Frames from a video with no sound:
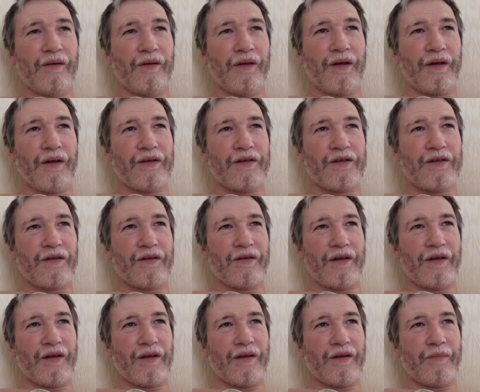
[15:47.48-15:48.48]
Yeah, so there
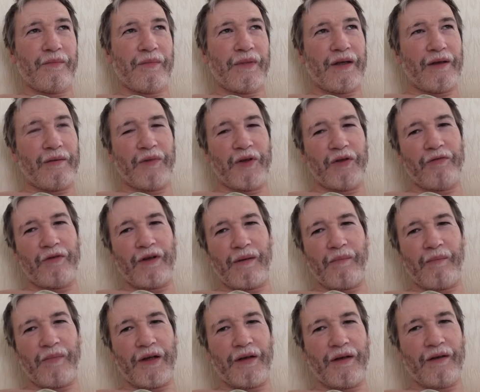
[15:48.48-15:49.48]
you go, Madman
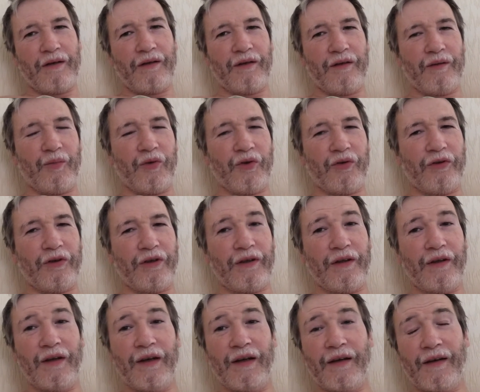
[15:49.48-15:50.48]
Rambling in the morning.
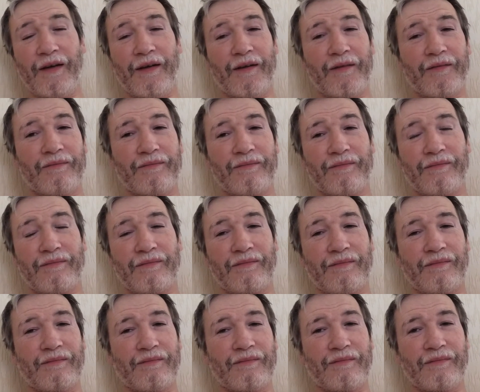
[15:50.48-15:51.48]

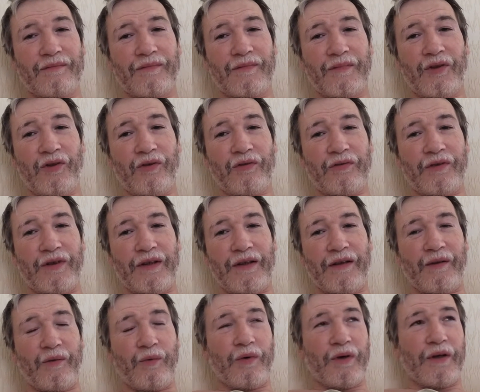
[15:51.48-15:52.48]
I'm not really
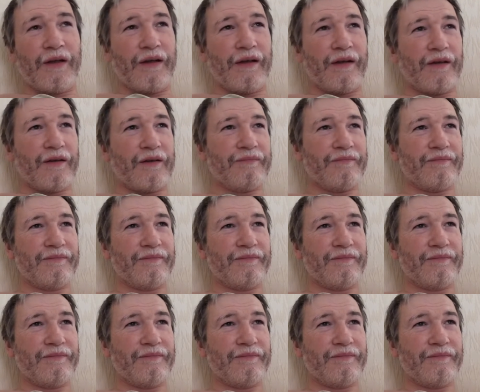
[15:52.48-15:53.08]
awake.